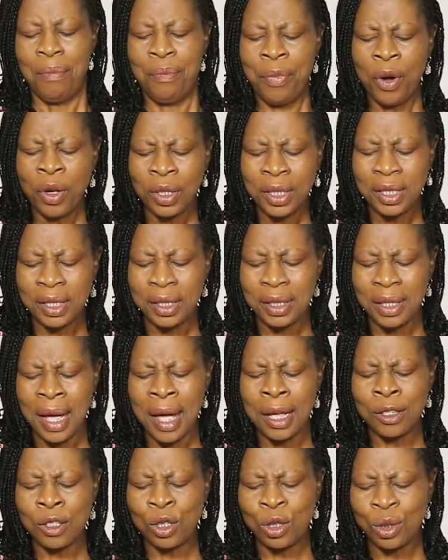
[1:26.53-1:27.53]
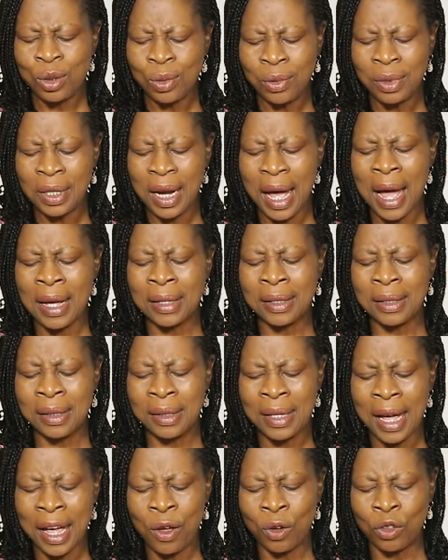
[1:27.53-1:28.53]
But as soon as
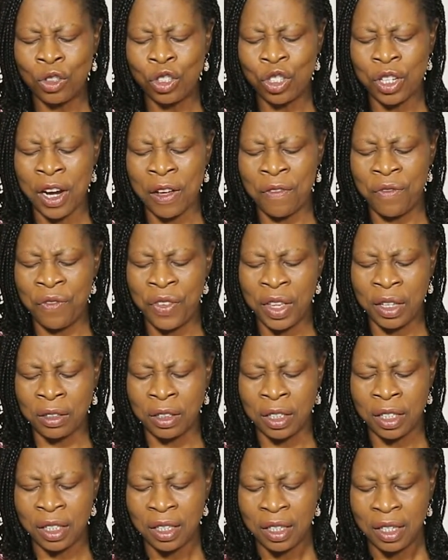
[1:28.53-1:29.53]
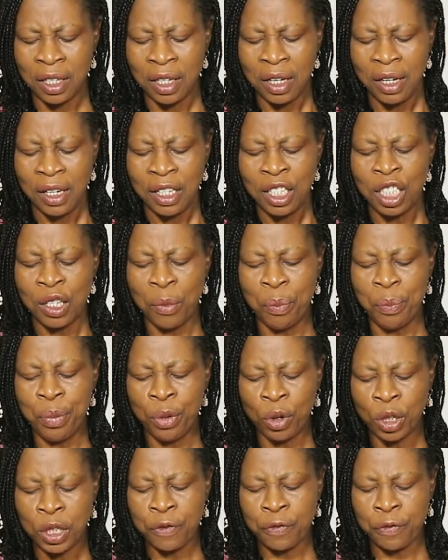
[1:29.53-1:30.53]
Zion travailed, she
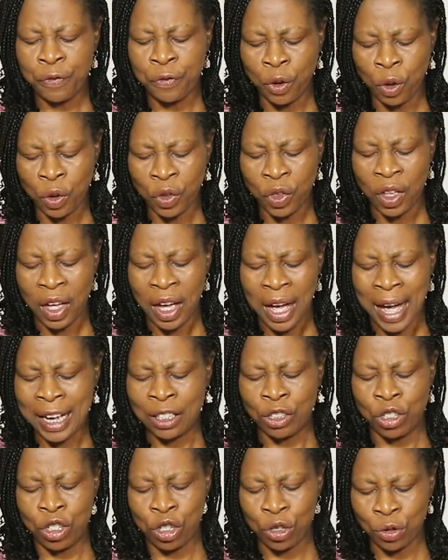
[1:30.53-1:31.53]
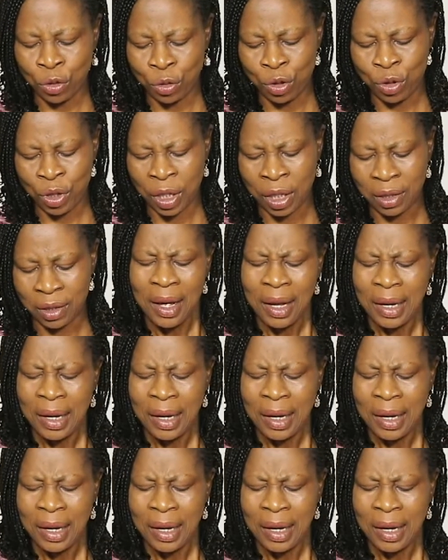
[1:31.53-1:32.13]
brought forth her children.